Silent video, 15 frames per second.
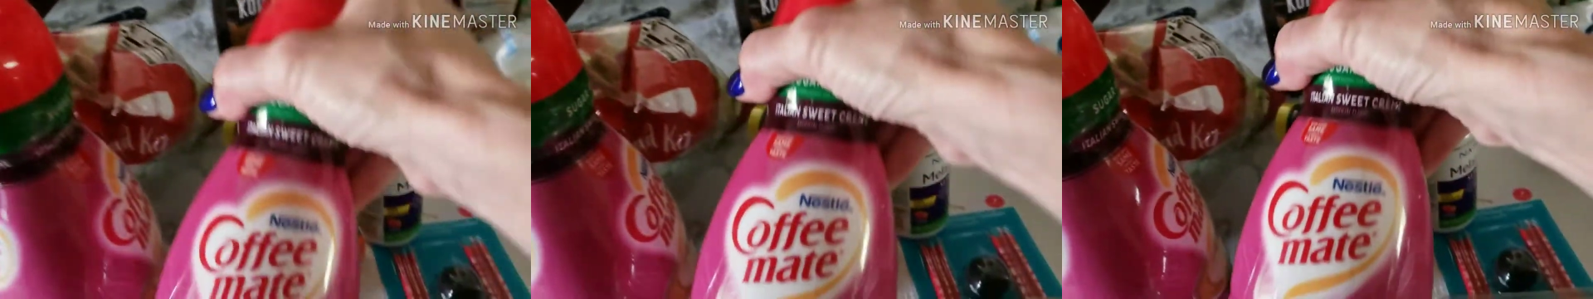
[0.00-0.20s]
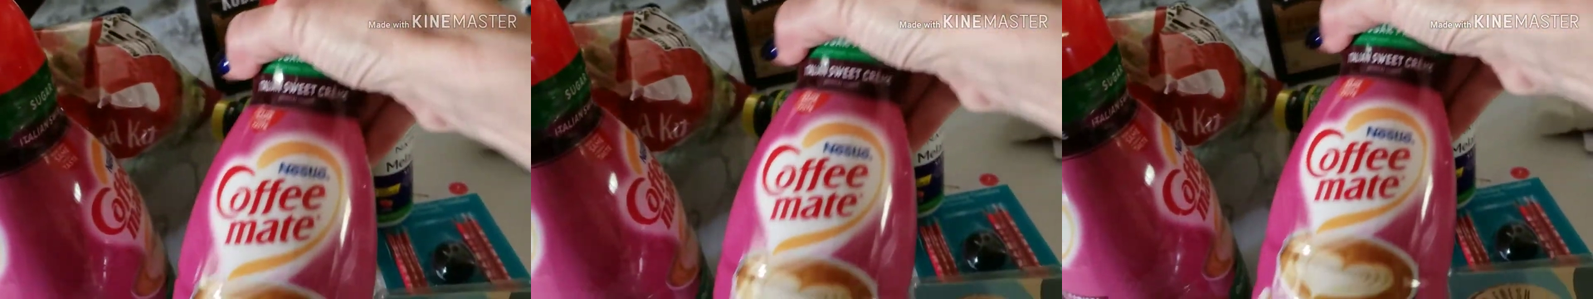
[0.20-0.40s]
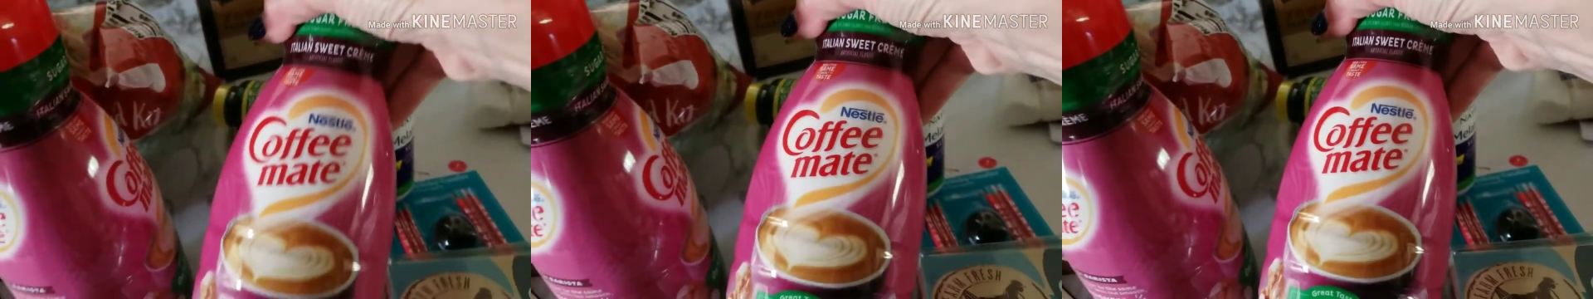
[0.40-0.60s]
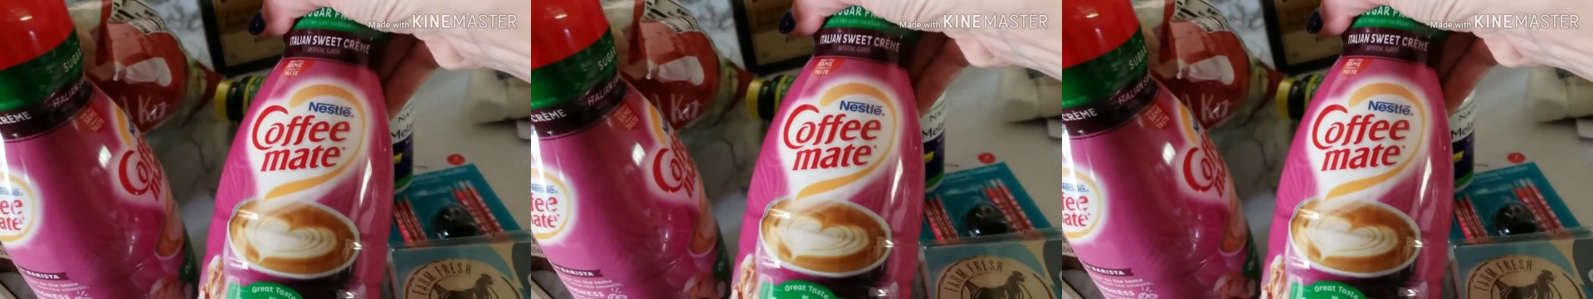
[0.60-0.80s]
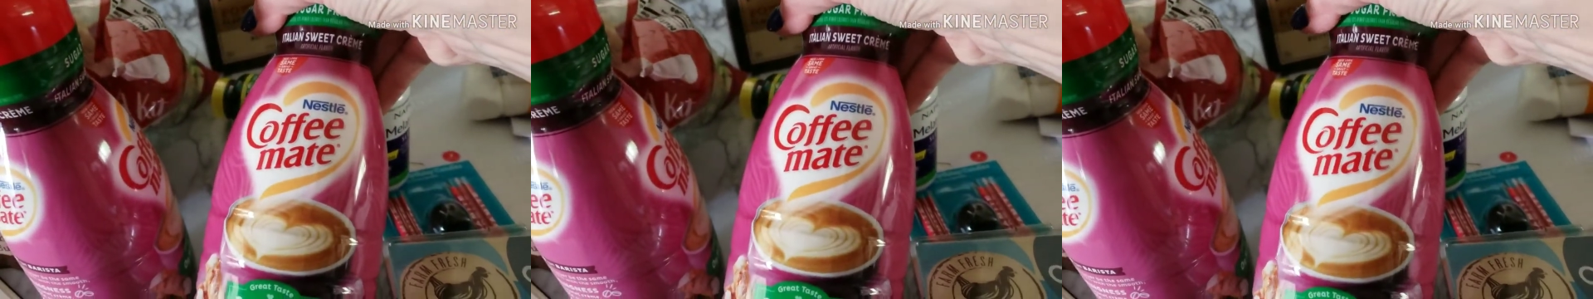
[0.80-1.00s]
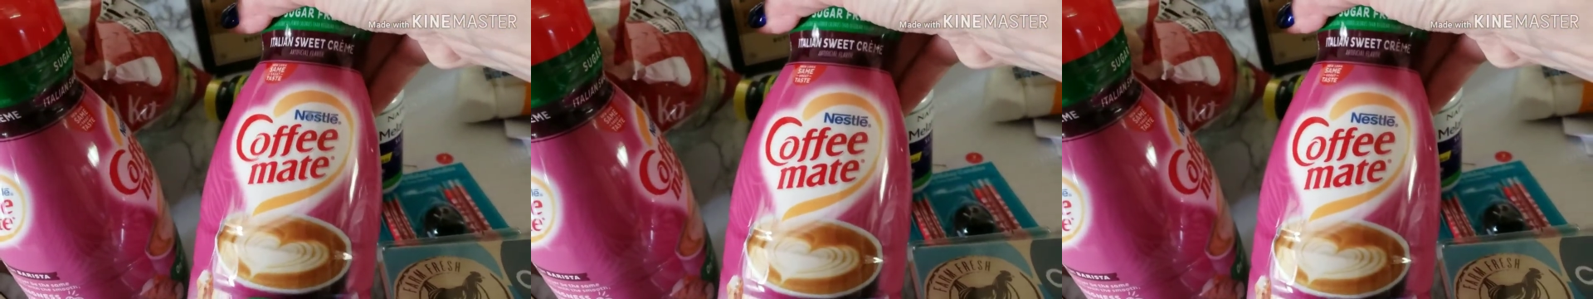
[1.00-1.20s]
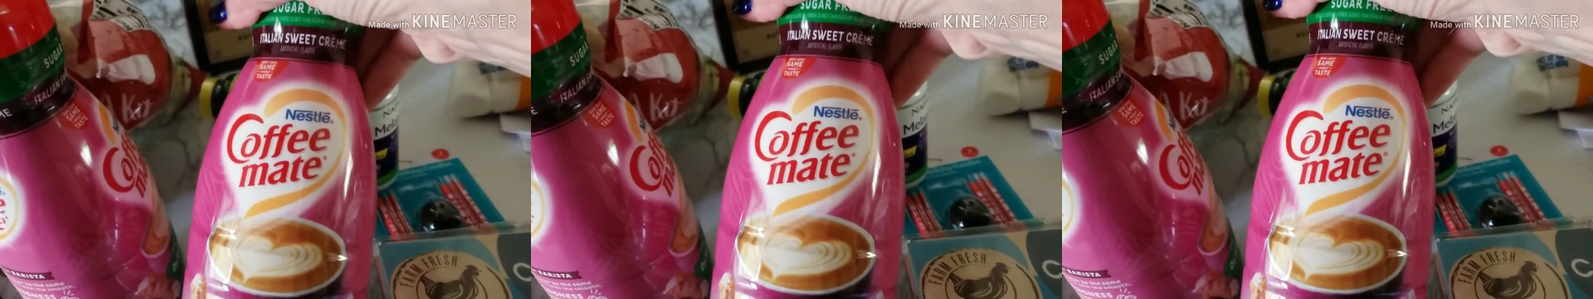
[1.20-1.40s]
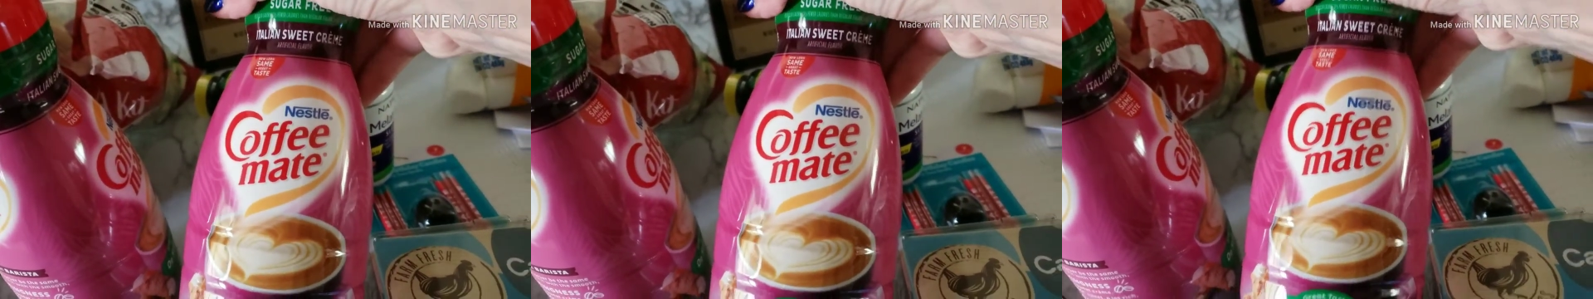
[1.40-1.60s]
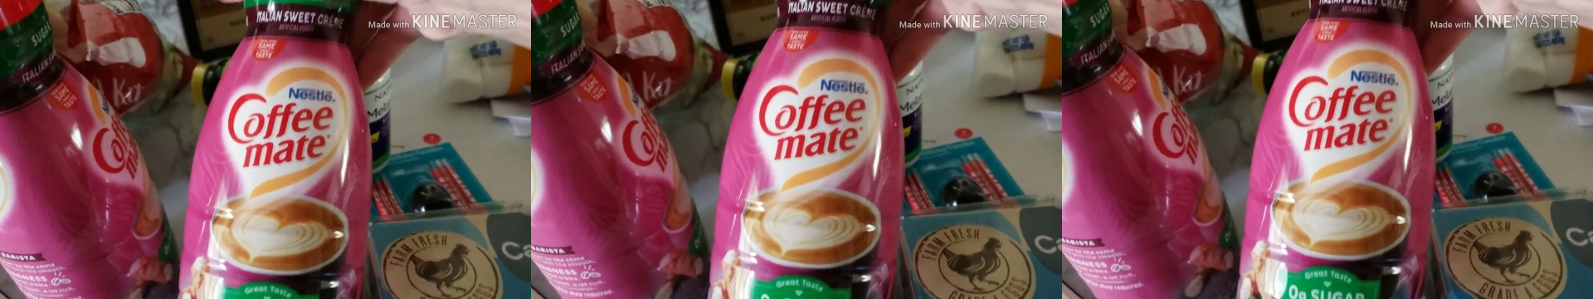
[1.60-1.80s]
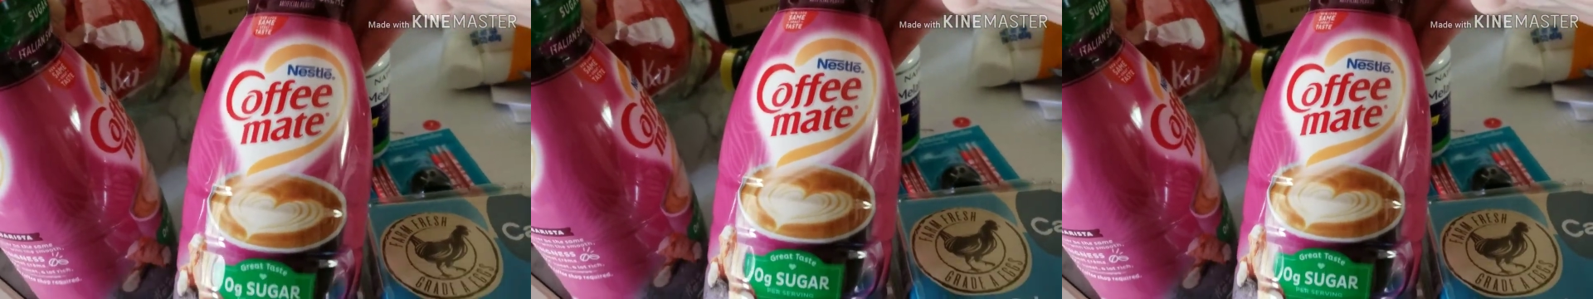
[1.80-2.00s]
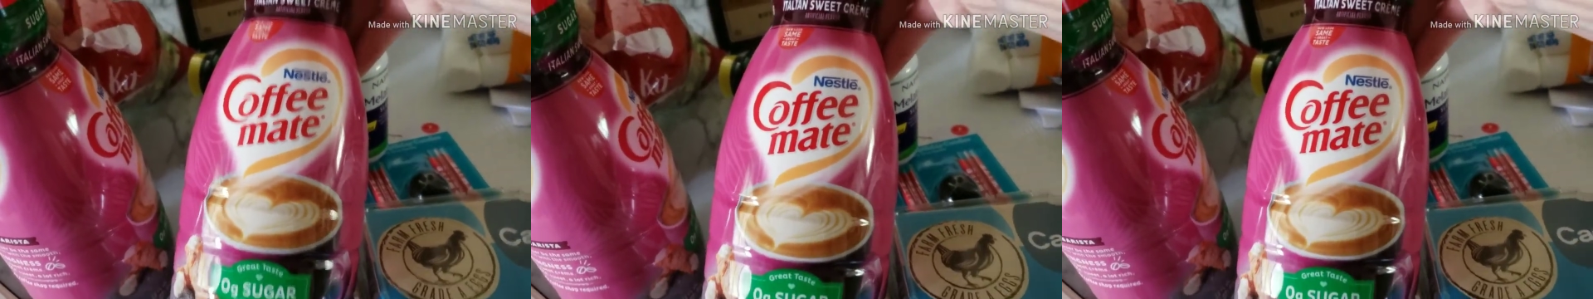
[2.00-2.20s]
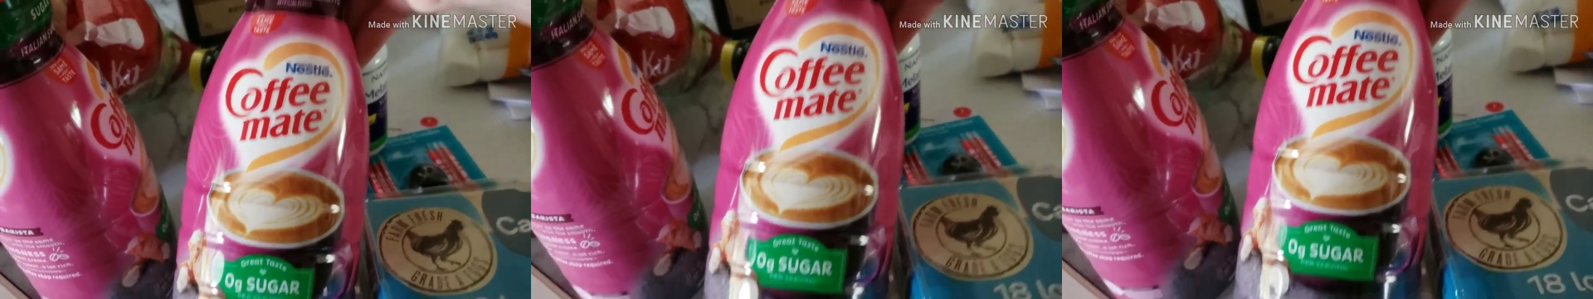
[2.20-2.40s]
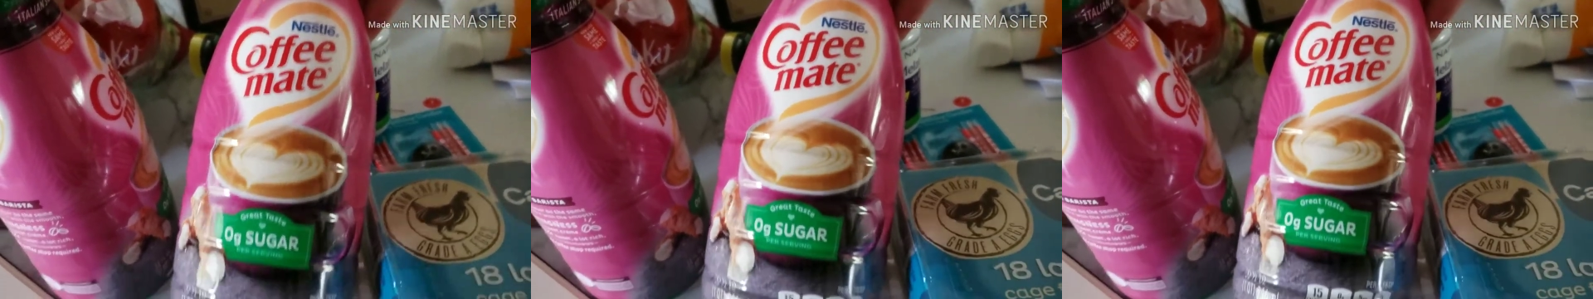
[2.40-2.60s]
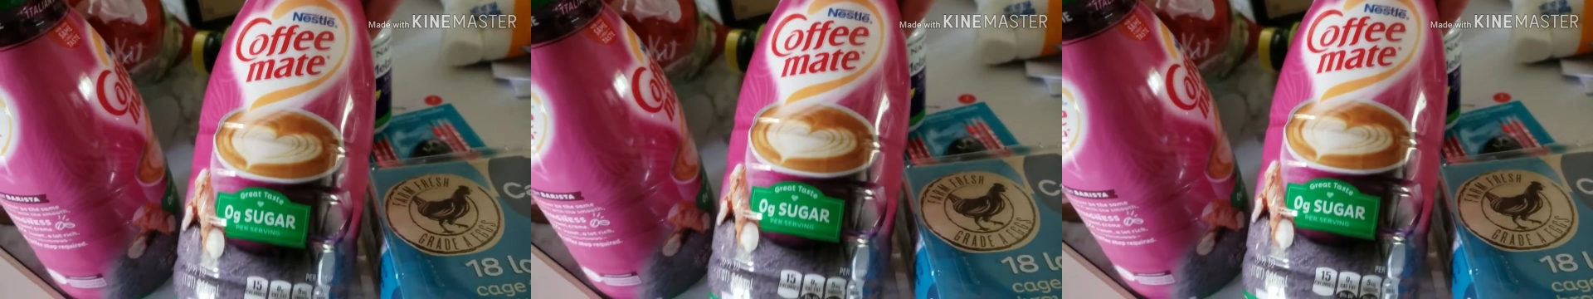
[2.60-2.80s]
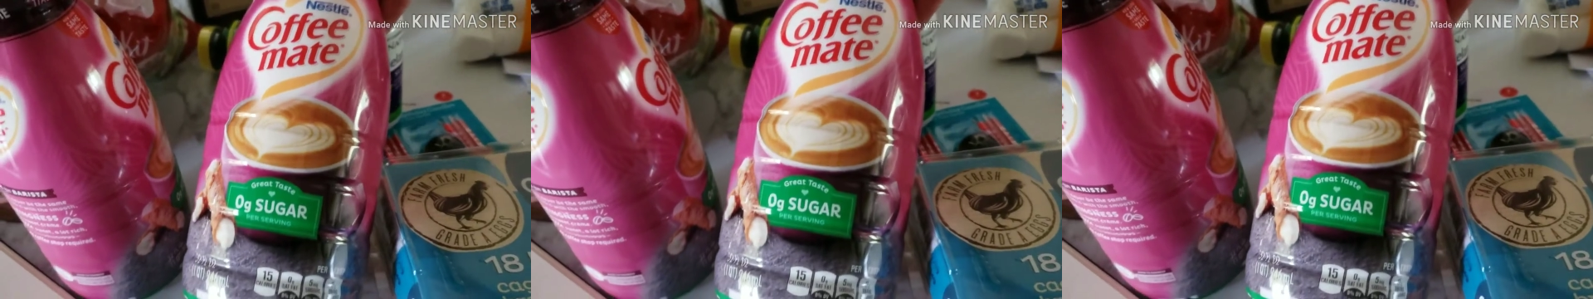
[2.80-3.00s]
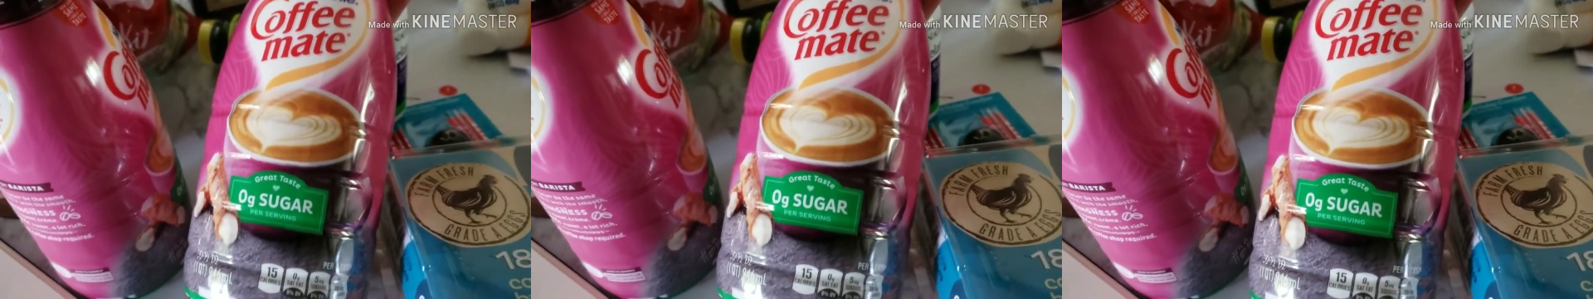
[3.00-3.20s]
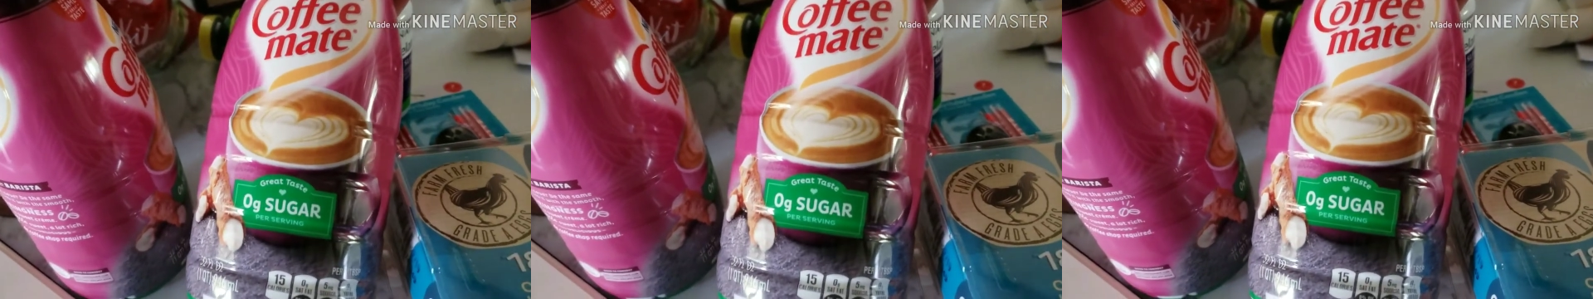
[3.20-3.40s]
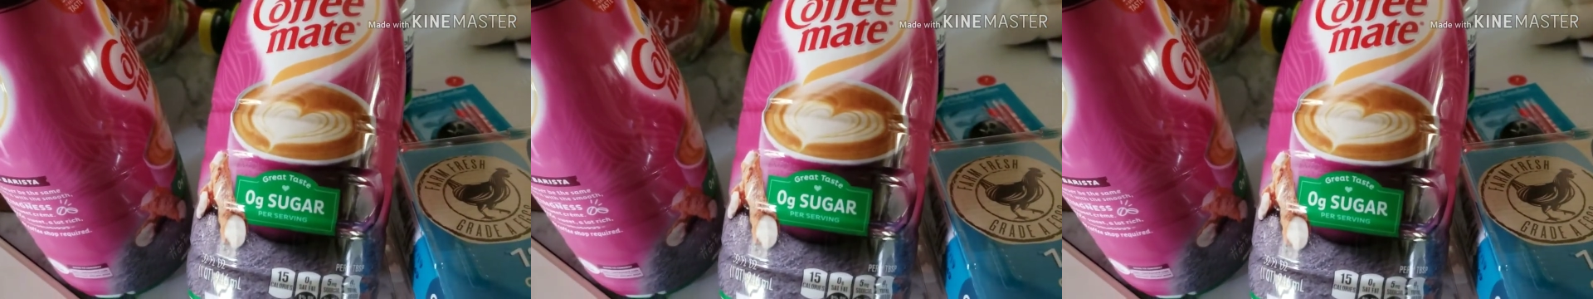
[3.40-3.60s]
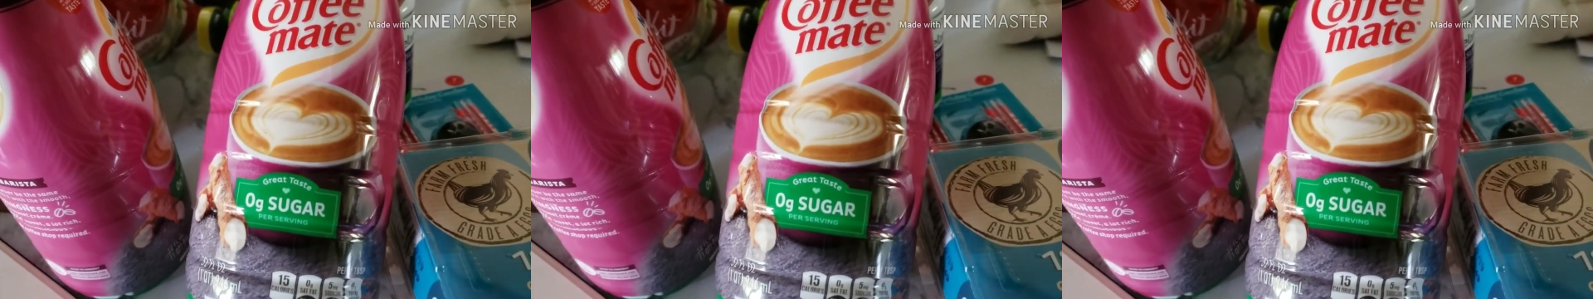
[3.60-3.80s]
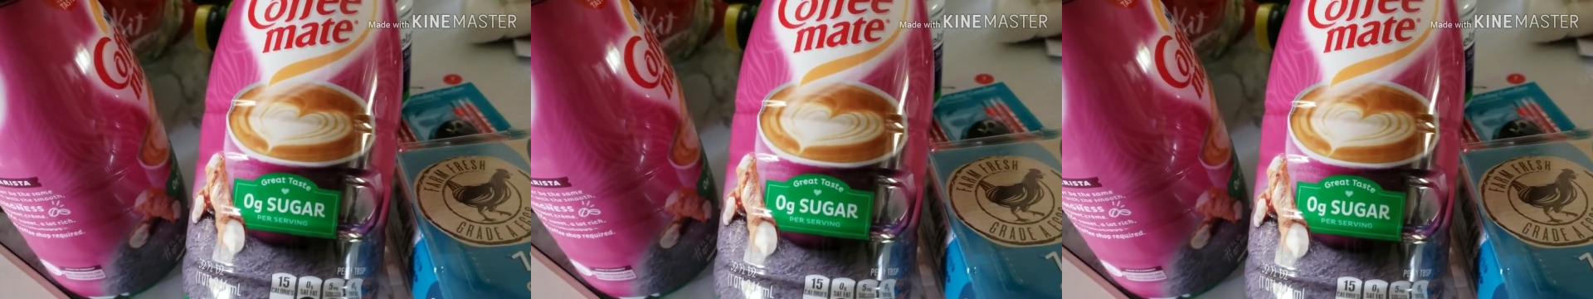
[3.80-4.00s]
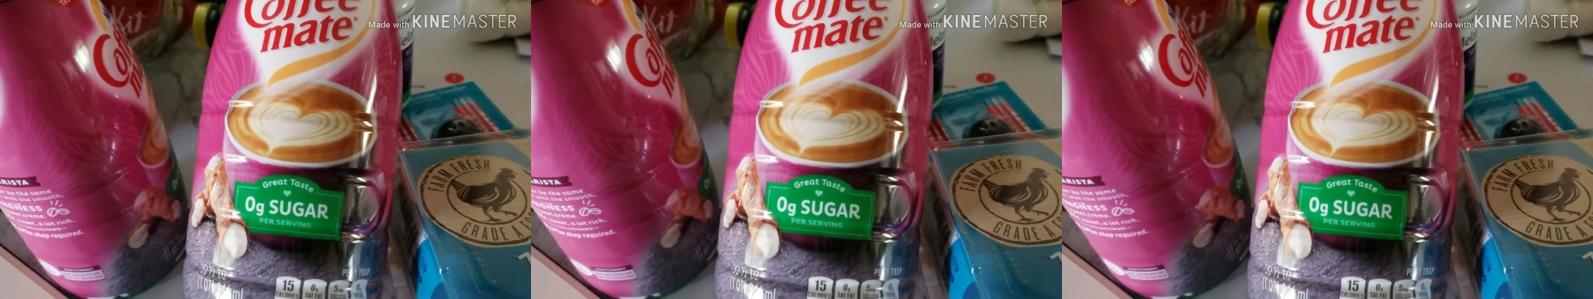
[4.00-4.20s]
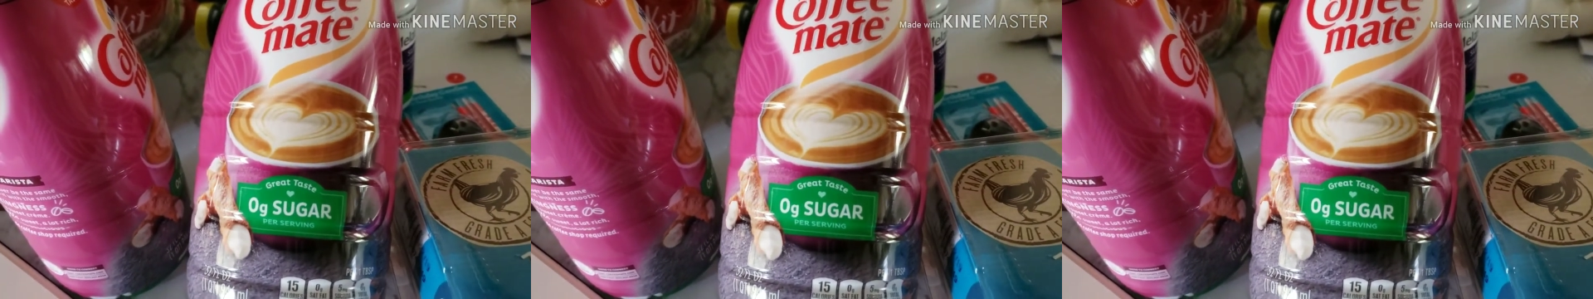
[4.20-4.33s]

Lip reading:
[unreadable: no face in view]